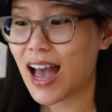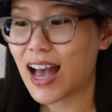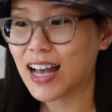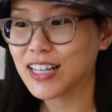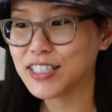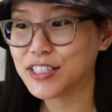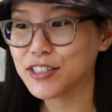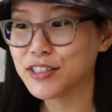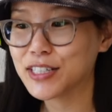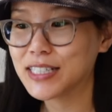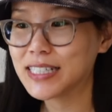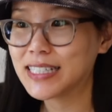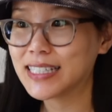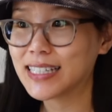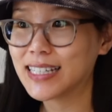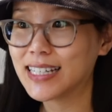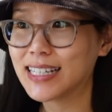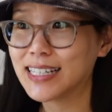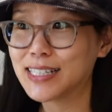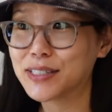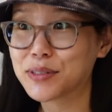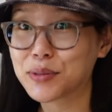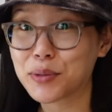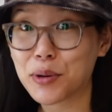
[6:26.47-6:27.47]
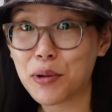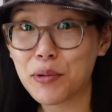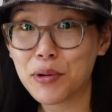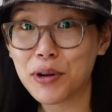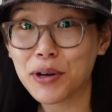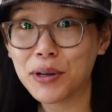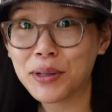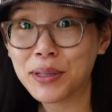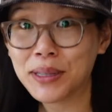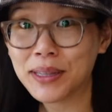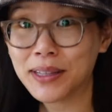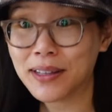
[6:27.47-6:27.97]
As you can see, he's grown
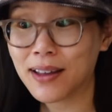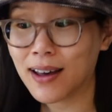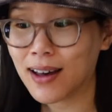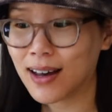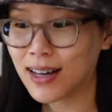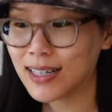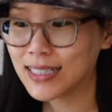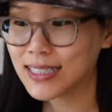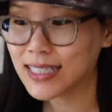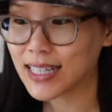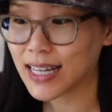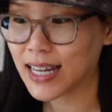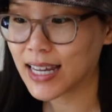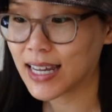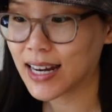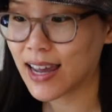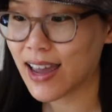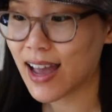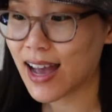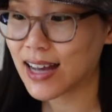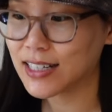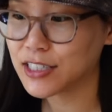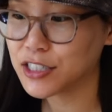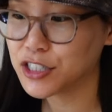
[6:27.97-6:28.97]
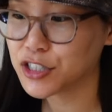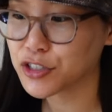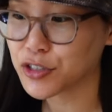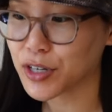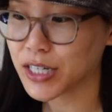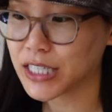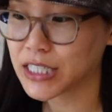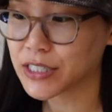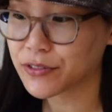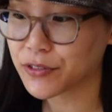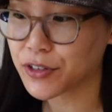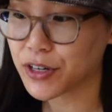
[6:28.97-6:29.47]
a lot and I had to
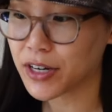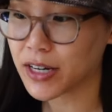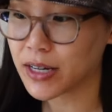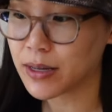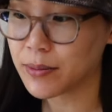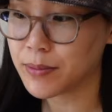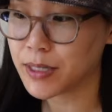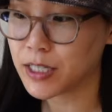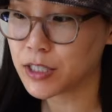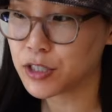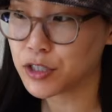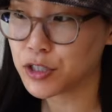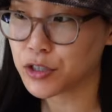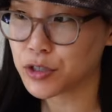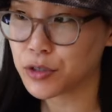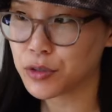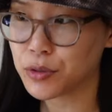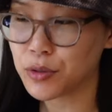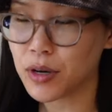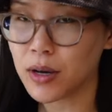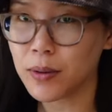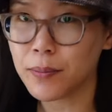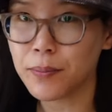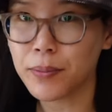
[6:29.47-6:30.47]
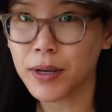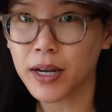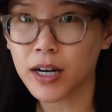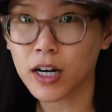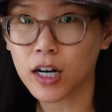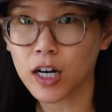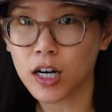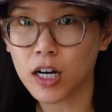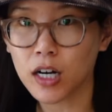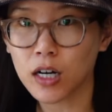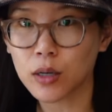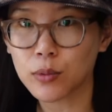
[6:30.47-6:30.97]
transfer him into a
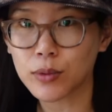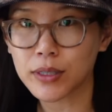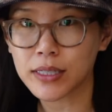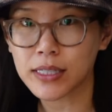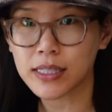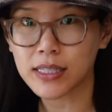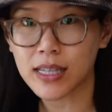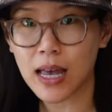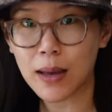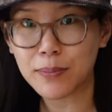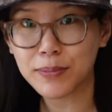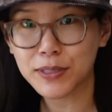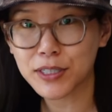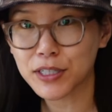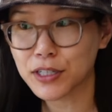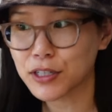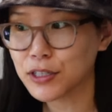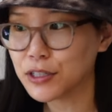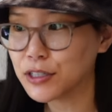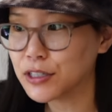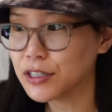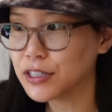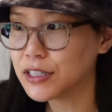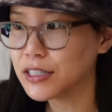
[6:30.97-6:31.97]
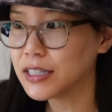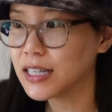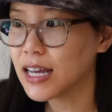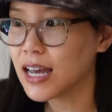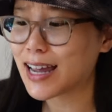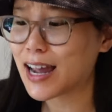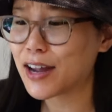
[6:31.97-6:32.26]
bigger receptacle.